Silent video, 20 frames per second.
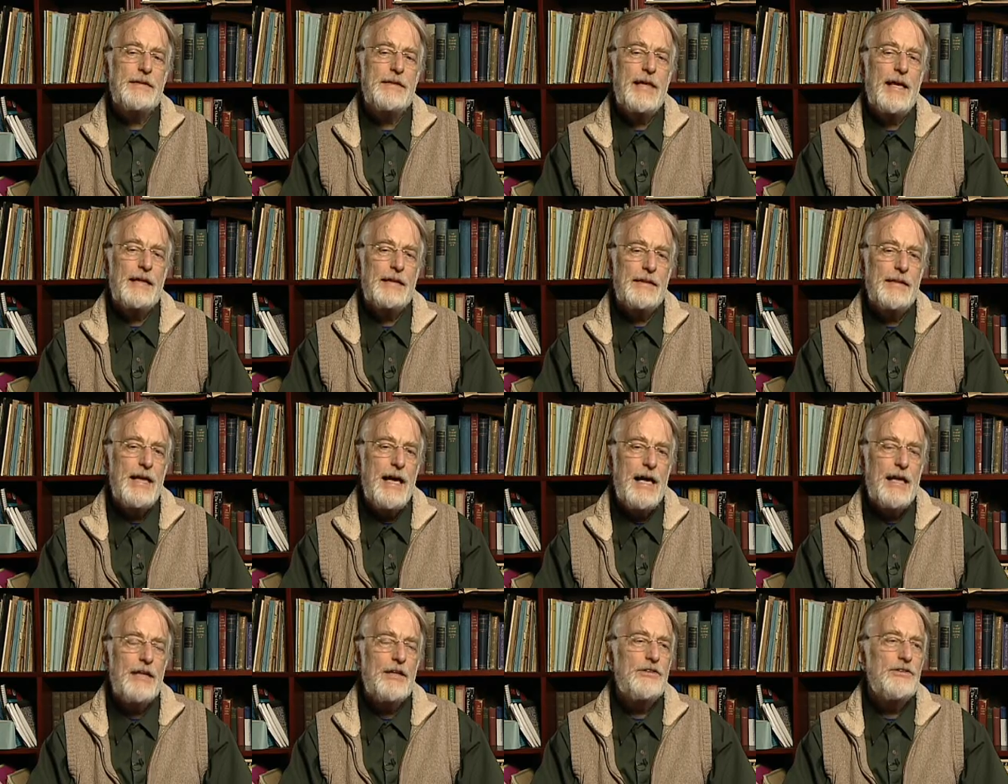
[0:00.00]

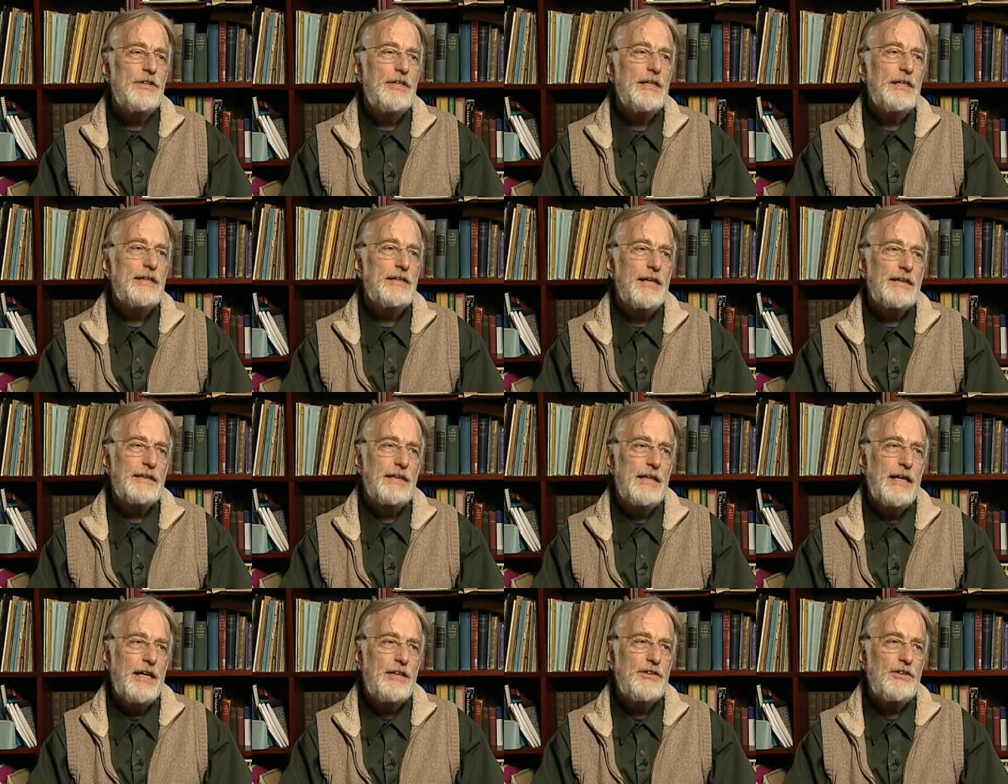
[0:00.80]
technology and
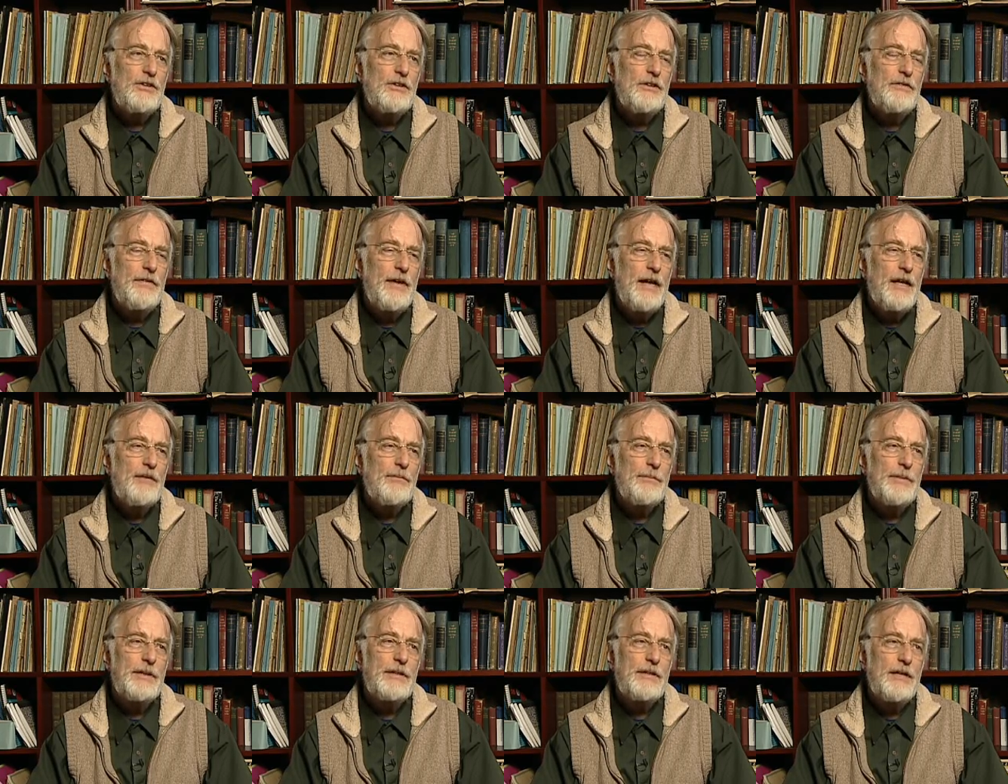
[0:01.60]
technological
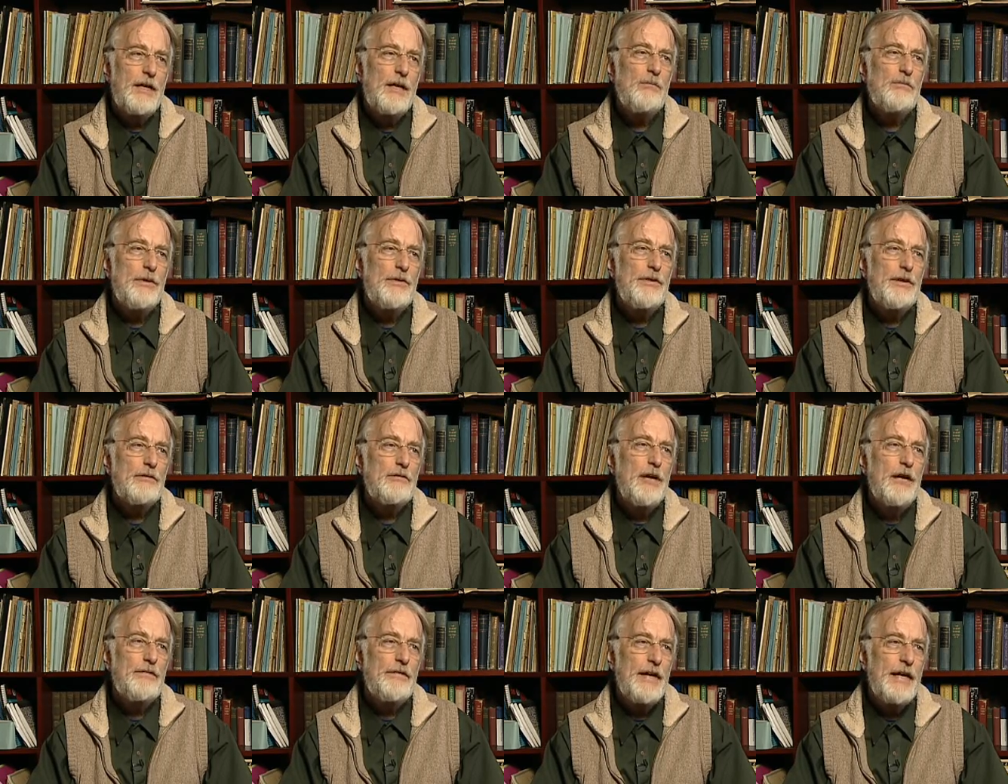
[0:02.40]
development come with a
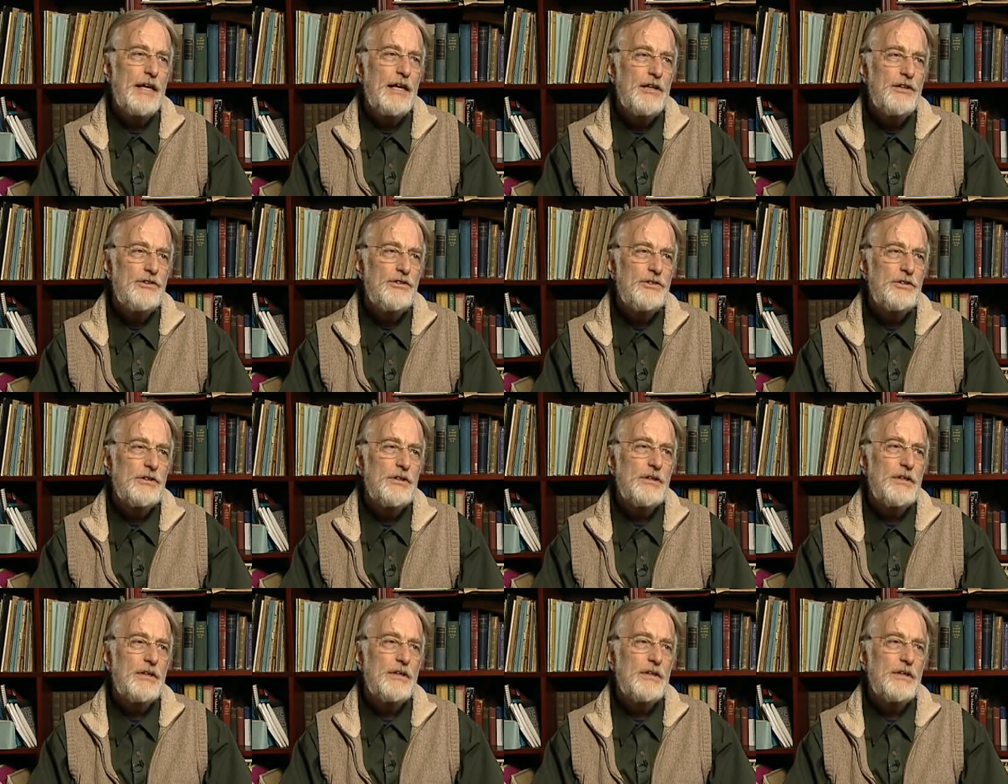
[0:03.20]
rough edge,